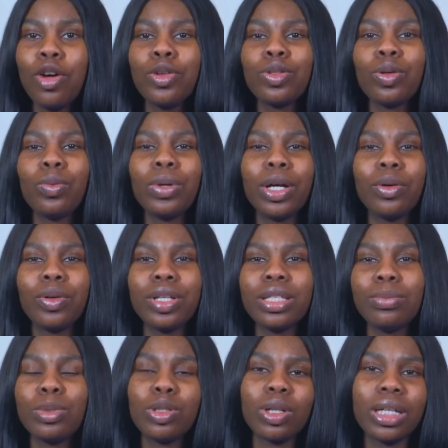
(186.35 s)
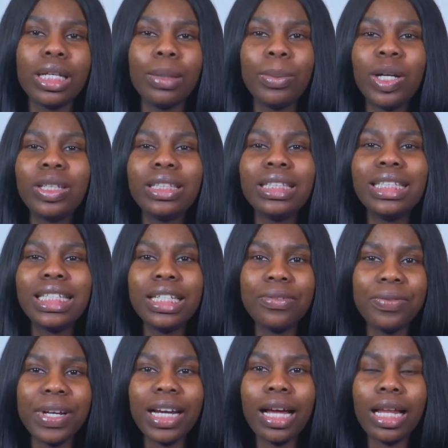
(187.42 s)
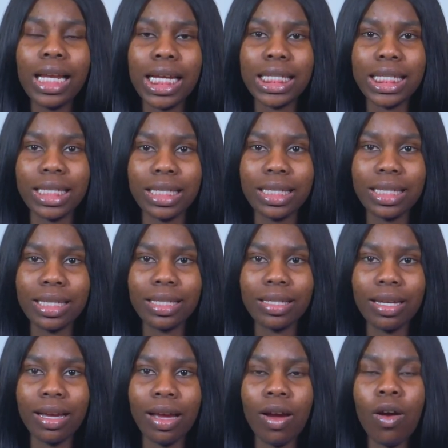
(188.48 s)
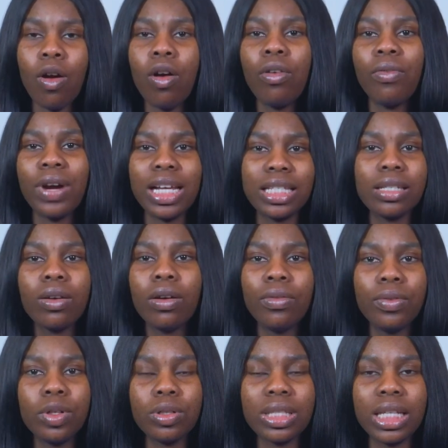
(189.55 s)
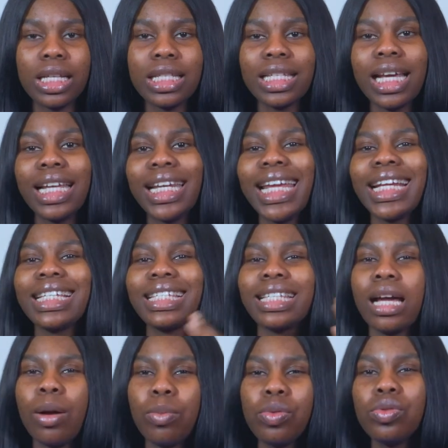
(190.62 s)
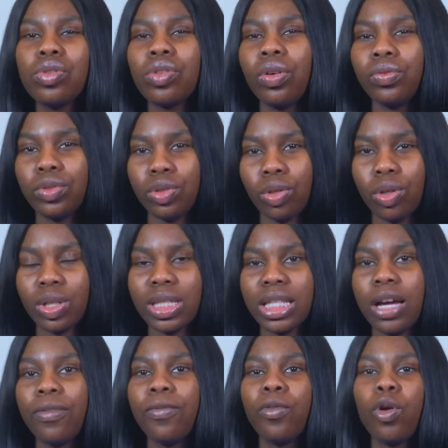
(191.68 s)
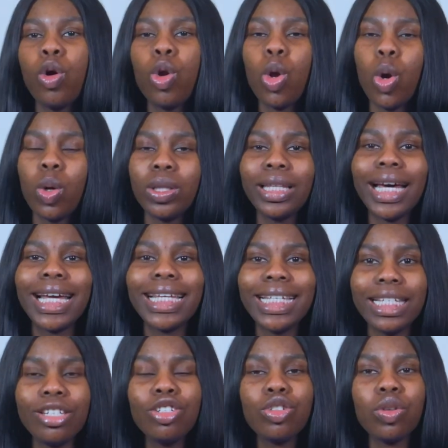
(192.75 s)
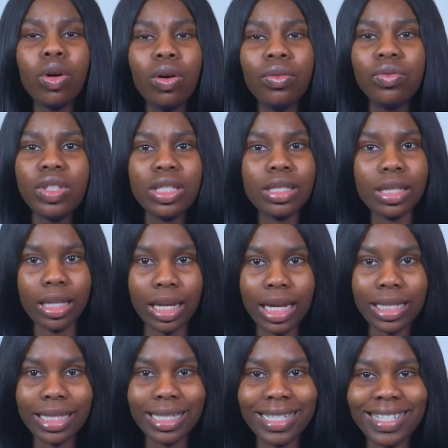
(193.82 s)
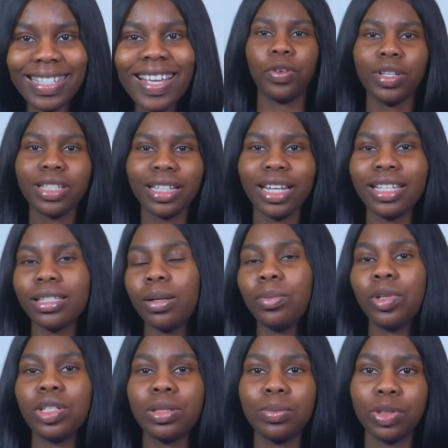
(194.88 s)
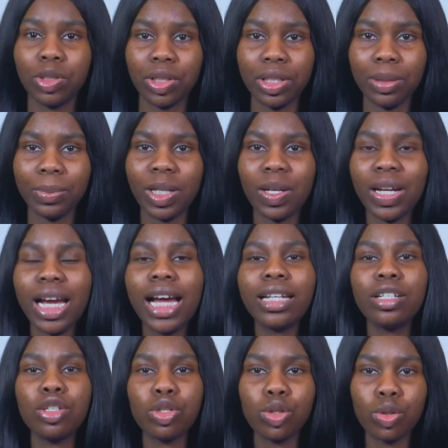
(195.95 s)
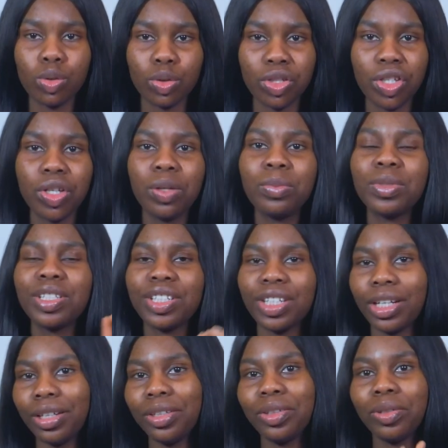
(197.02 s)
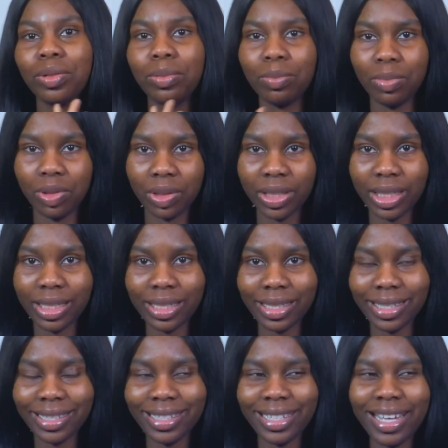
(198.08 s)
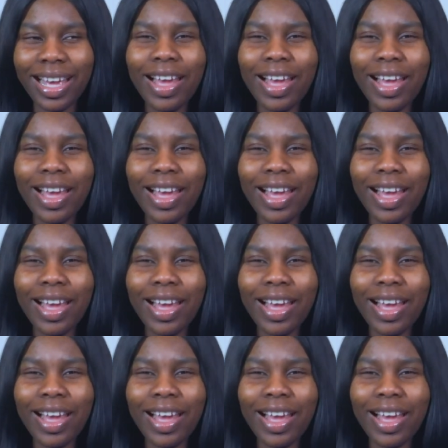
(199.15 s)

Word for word: So we are going to be talking about the different classes of anticonvulsants and examples of drugs that fall under each of these classes. First class I'm going to be talking about are the sodium channel blockers.